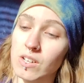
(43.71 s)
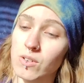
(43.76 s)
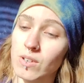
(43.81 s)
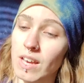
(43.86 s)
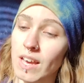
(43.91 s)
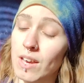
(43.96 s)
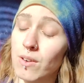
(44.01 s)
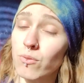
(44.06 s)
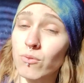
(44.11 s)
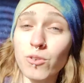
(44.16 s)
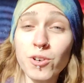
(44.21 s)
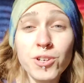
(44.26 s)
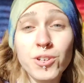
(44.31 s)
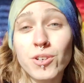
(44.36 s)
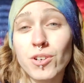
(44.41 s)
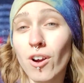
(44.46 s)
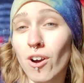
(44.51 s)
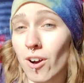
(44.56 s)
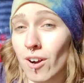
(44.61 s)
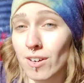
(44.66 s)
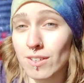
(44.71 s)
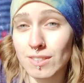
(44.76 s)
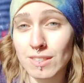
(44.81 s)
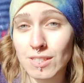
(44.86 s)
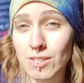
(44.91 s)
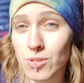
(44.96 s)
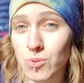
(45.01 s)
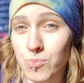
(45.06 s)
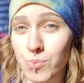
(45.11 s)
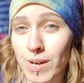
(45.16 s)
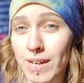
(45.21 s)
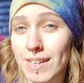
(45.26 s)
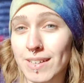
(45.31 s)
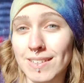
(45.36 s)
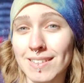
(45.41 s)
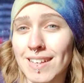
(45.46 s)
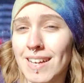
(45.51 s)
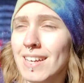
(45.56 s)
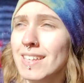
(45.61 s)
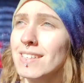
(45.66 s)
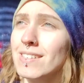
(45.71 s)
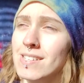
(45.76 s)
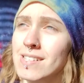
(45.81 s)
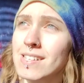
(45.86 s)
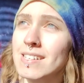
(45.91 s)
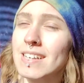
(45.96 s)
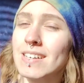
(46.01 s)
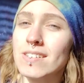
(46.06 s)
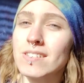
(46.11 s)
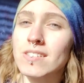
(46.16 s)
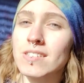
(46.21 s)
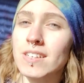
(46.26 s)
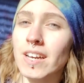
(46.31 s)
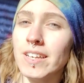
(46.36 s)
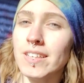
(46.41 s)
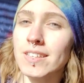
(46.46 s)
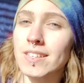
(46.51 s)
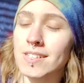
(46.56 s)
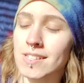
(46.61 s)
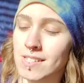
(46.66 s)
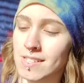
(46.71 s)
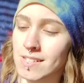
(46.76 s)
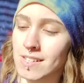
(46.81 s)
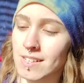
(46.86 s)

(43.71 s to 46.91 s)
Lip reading: Okay, for your heart as well. You sit outside in the